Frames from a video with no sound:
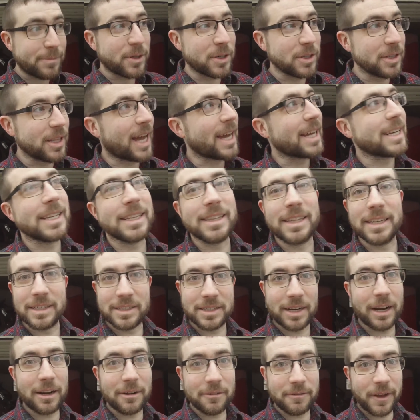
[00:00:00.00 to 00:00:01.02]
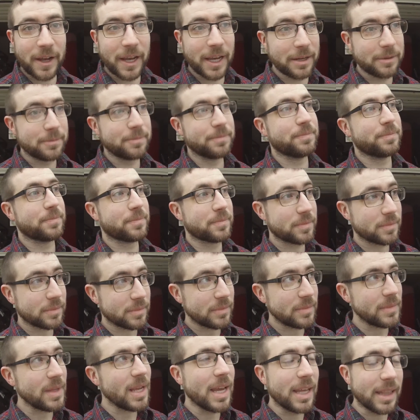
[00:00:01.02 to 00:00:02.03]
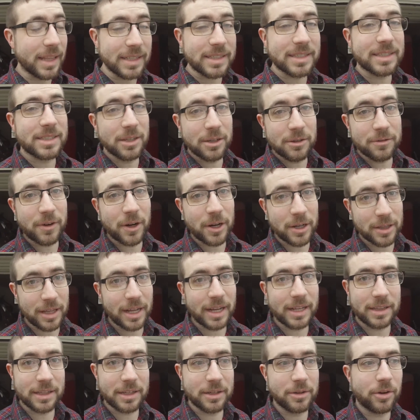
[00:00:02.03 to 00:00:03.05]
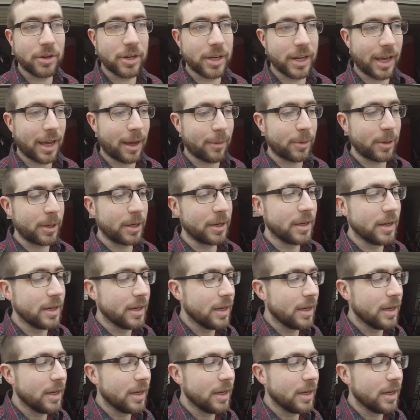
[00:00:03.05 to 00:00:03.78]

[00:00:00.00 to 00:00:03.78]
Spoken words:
lining the entire van, and that's still very likely going to happen.